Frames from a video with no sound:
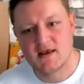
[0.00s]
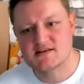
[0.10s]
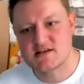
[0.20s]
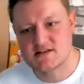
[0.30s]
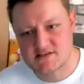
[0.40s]

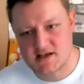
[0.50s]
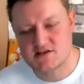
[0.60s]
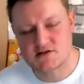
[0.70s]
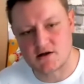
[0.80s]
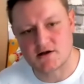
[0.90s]
it's
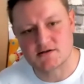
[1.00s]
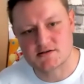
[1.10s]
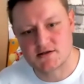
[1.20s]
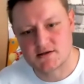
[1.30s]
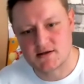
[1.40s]

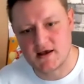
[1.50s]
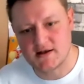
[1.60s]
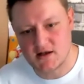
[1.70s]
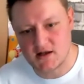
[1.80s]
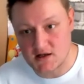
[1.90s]
sensationalized
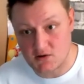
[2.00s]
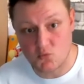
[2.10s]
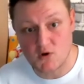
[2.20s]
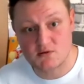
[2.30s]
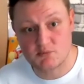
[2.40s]
and, and
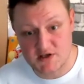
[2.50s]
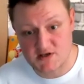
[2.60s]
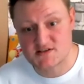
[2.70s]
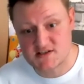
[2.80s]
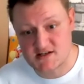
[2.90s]
it,
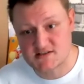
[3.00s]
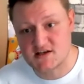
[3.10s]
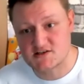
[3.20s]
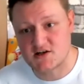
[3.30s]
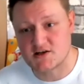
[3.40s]
because it's
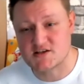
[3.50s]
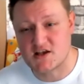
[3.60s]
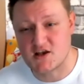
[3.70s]
sensationalized,